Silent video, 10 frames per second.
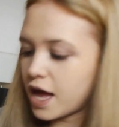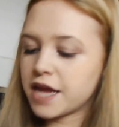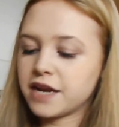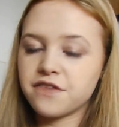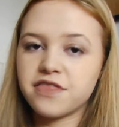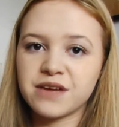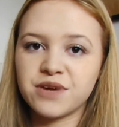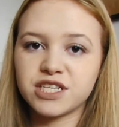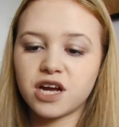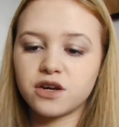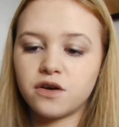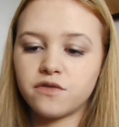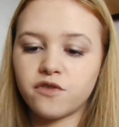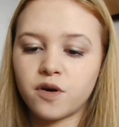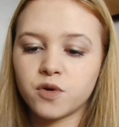Another thing which I got
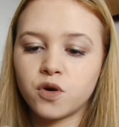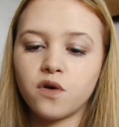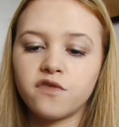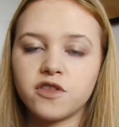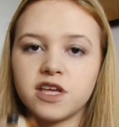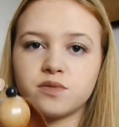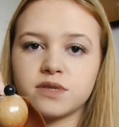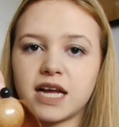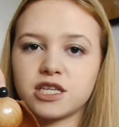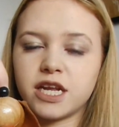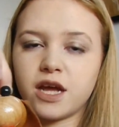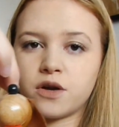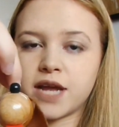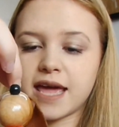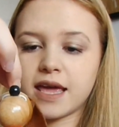from Corfu, this was actually
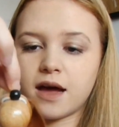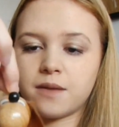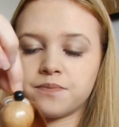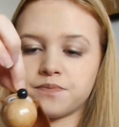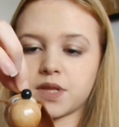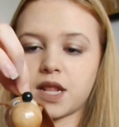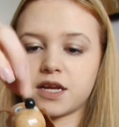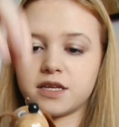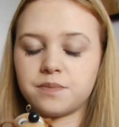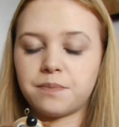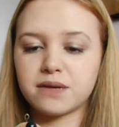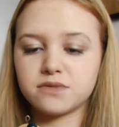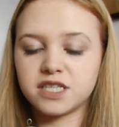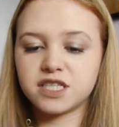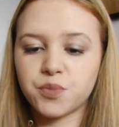on a like a
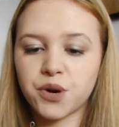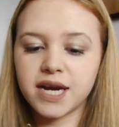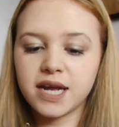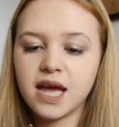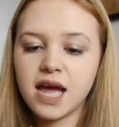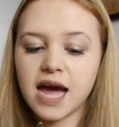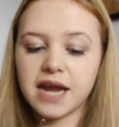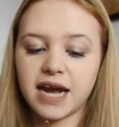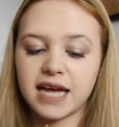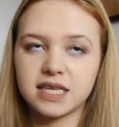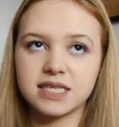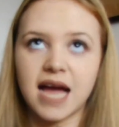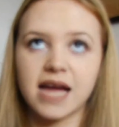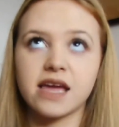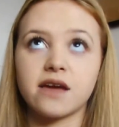bouncy spring, and I had this
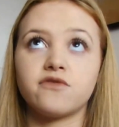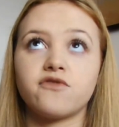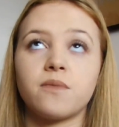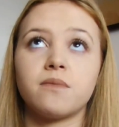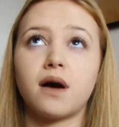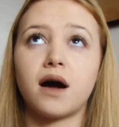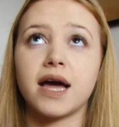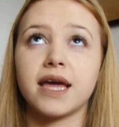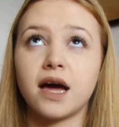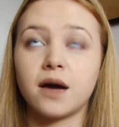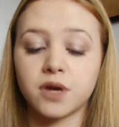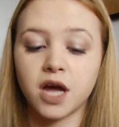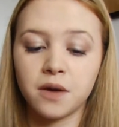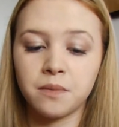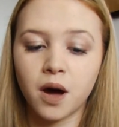hanging from my
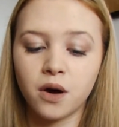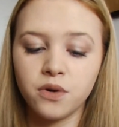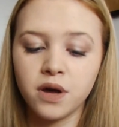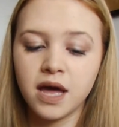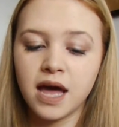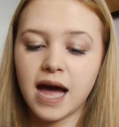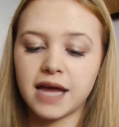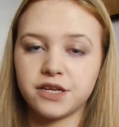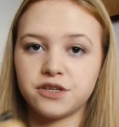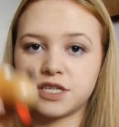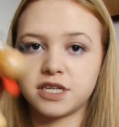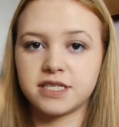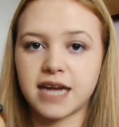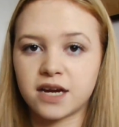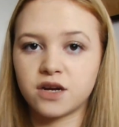curtain pole, and it used to just
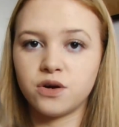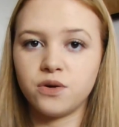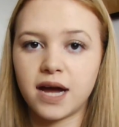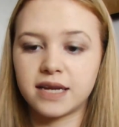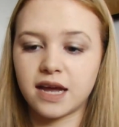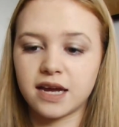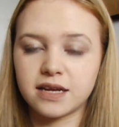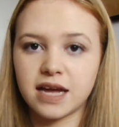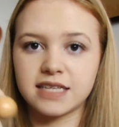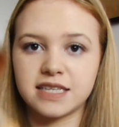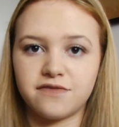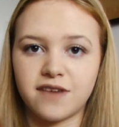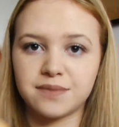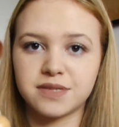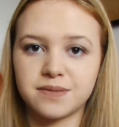dangle, and like as it
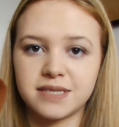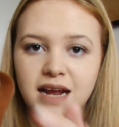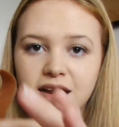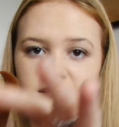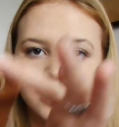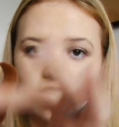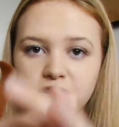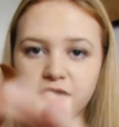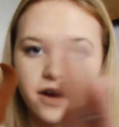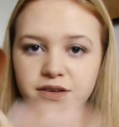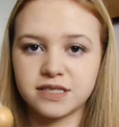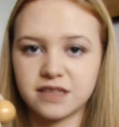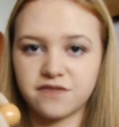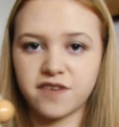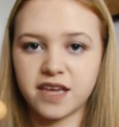flaps up and down, like the tongue goes and
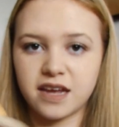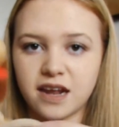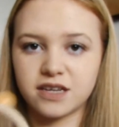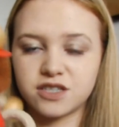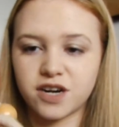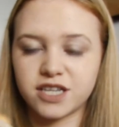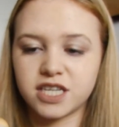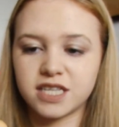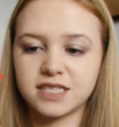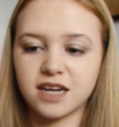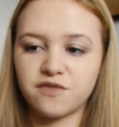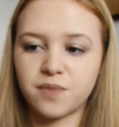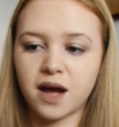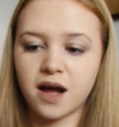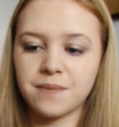the feet are like stretchy and stuff,
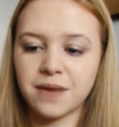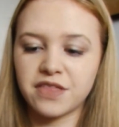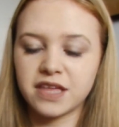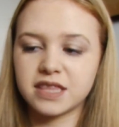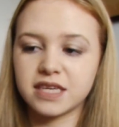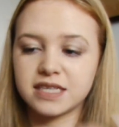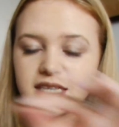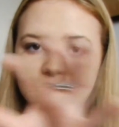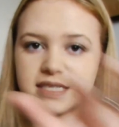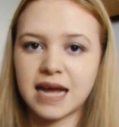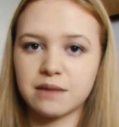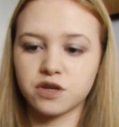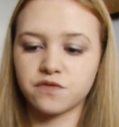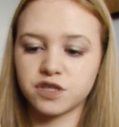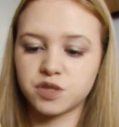but I think it snapped
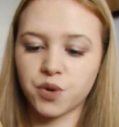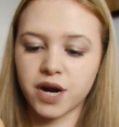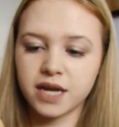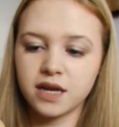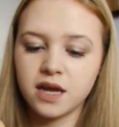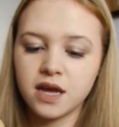off the spring,